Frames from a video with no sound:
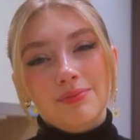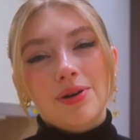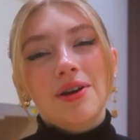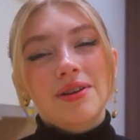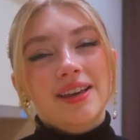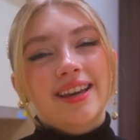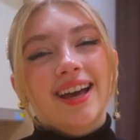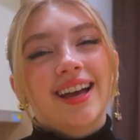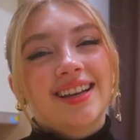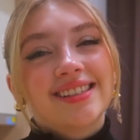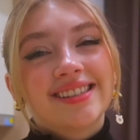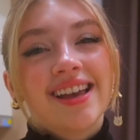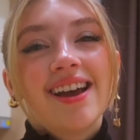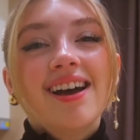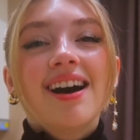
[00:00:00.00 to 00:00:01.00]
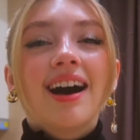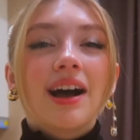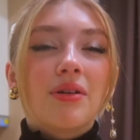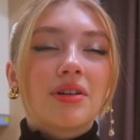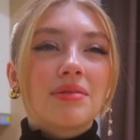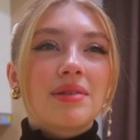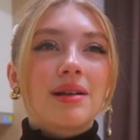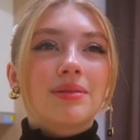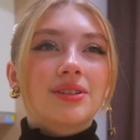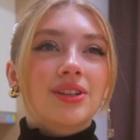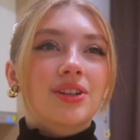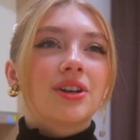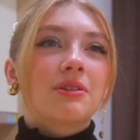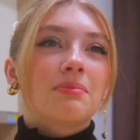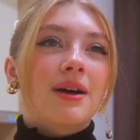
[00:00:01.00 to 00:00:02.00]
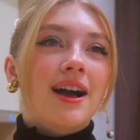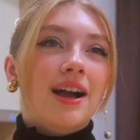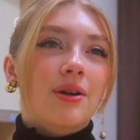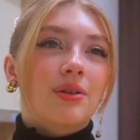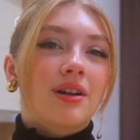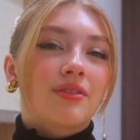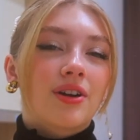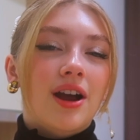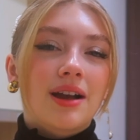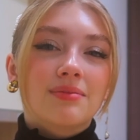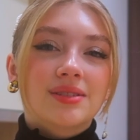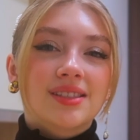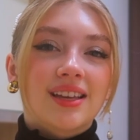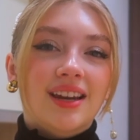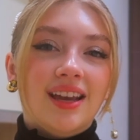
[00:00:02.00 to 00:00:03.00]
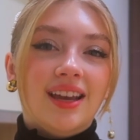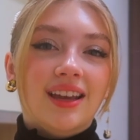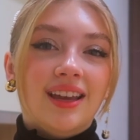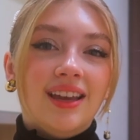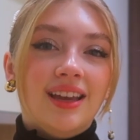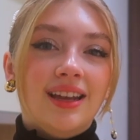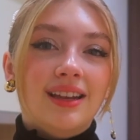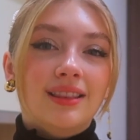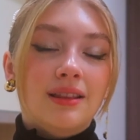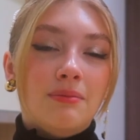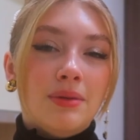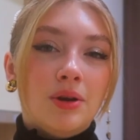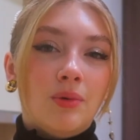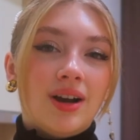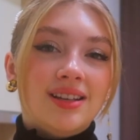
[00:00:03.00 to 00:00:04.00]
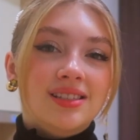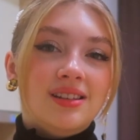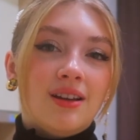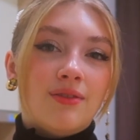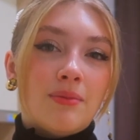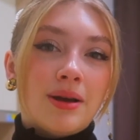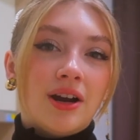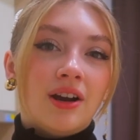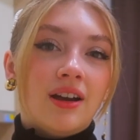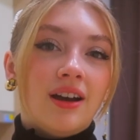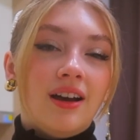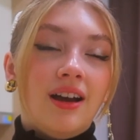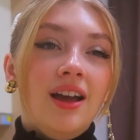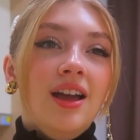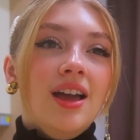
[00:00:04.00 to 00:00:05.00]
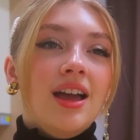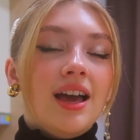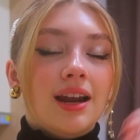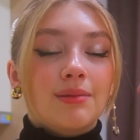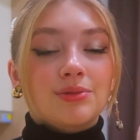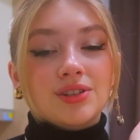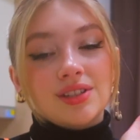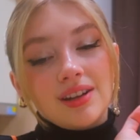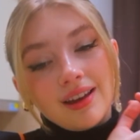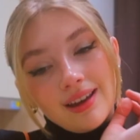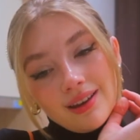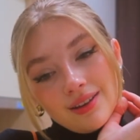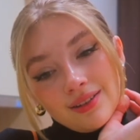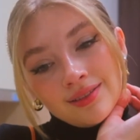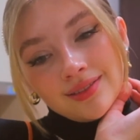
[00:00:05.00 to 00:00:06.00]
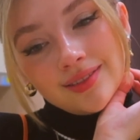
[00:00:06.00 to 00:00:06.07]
because I want to be able to look back whenever I'm sitting in the Midwest of America and I'm just like,